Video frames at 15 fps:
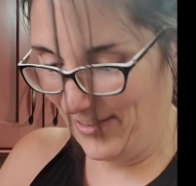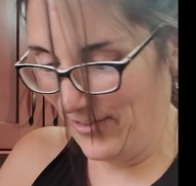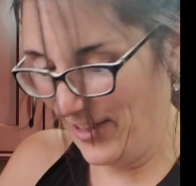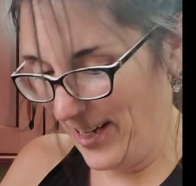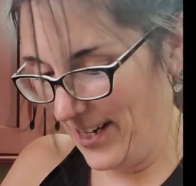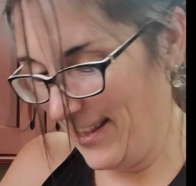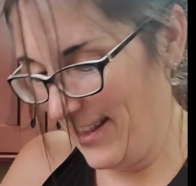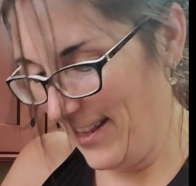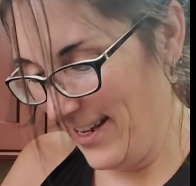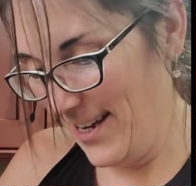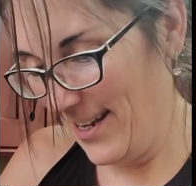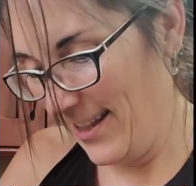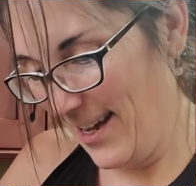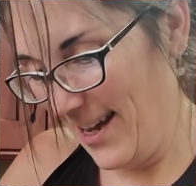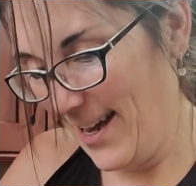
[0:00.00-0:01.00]
right, I
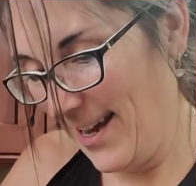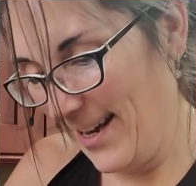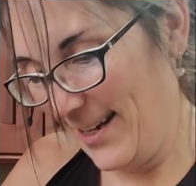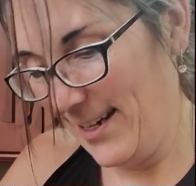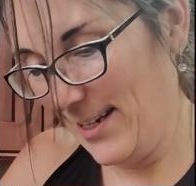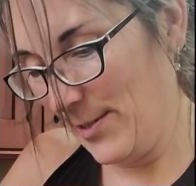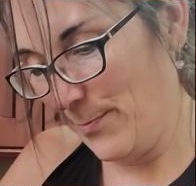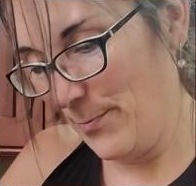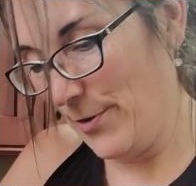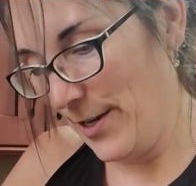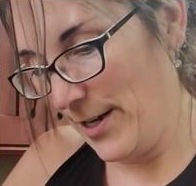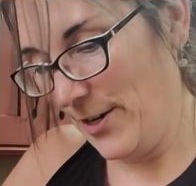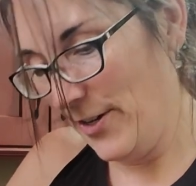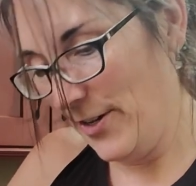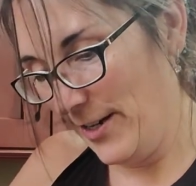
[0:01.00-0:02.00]
think that is pretty
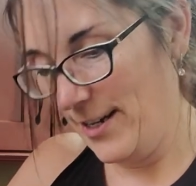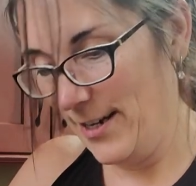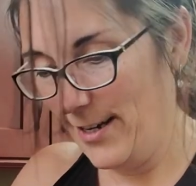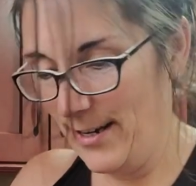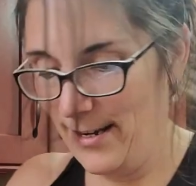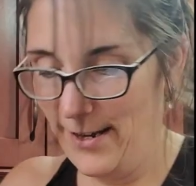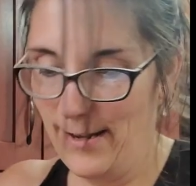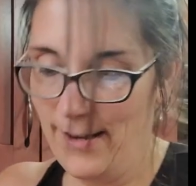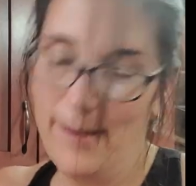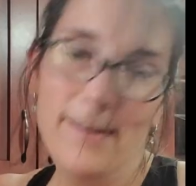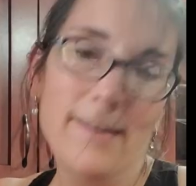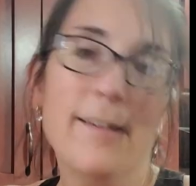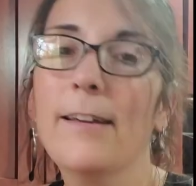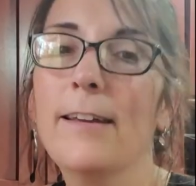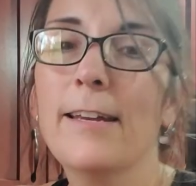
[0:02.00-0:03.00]
good.
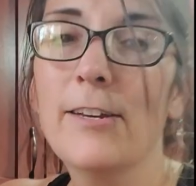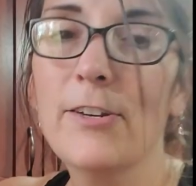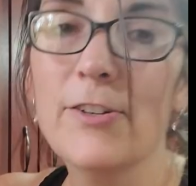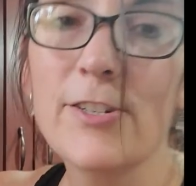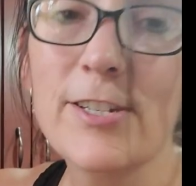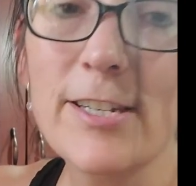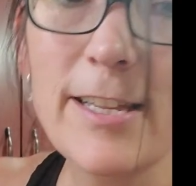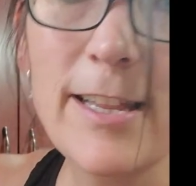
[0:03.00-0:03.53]
Can you see